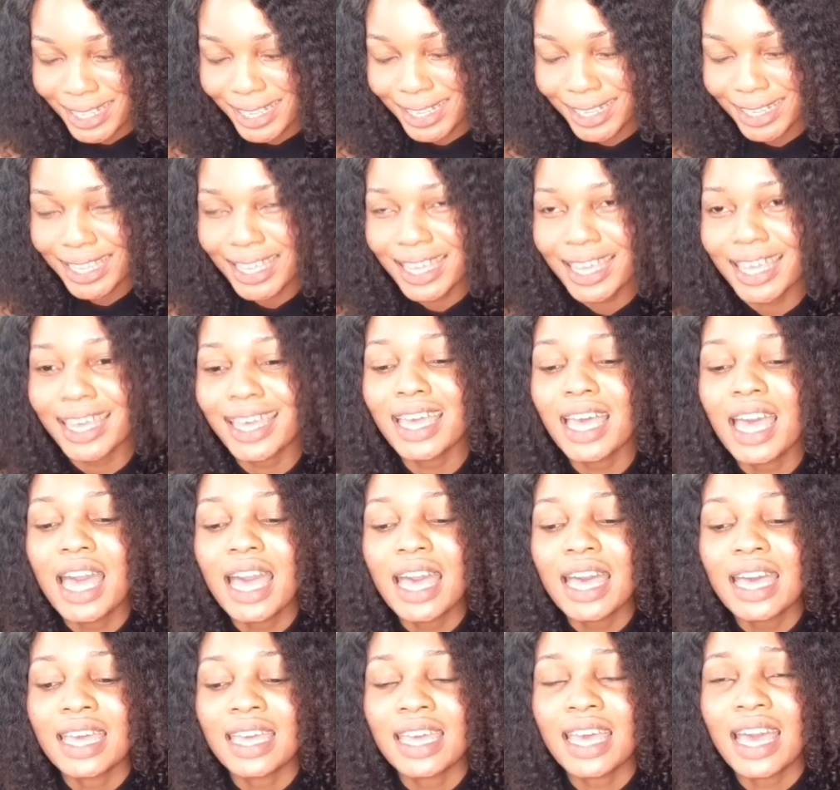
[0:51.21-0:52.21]
Okay
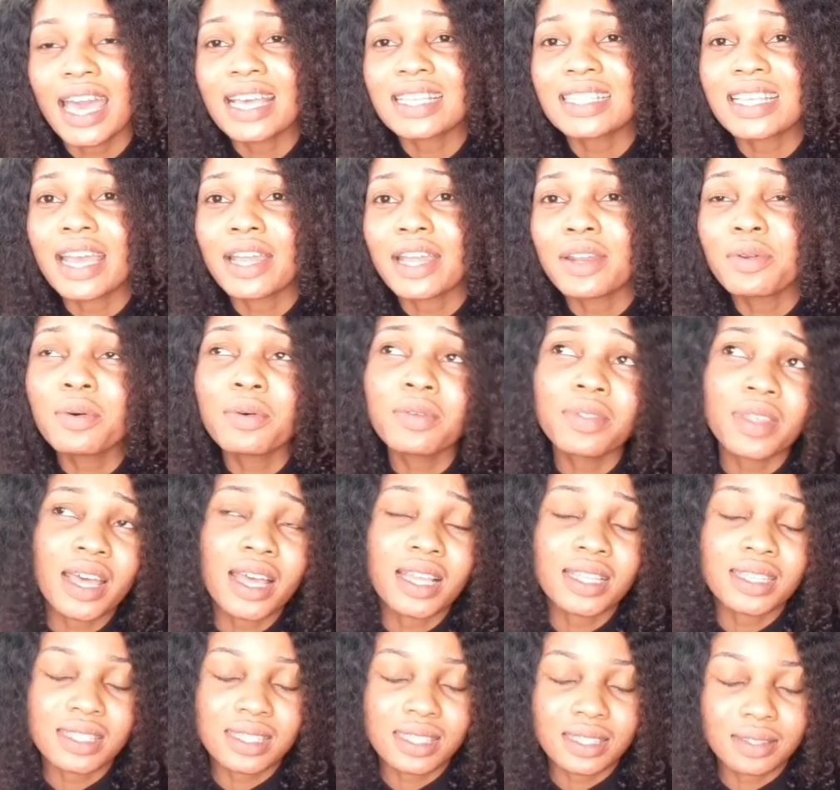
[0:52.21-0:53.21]
guys, I know
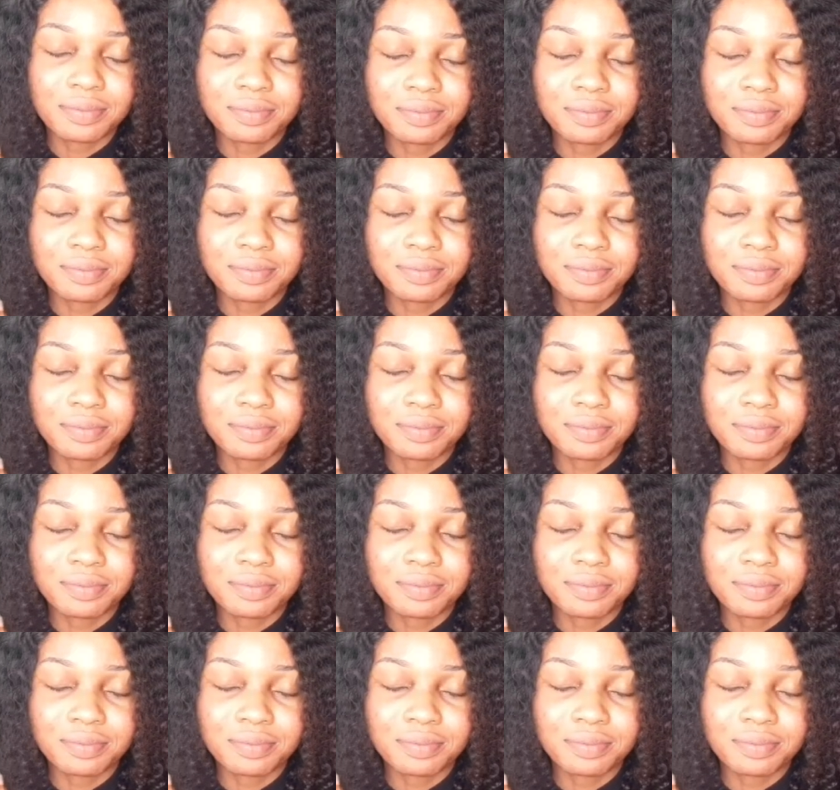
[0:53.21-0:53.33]
that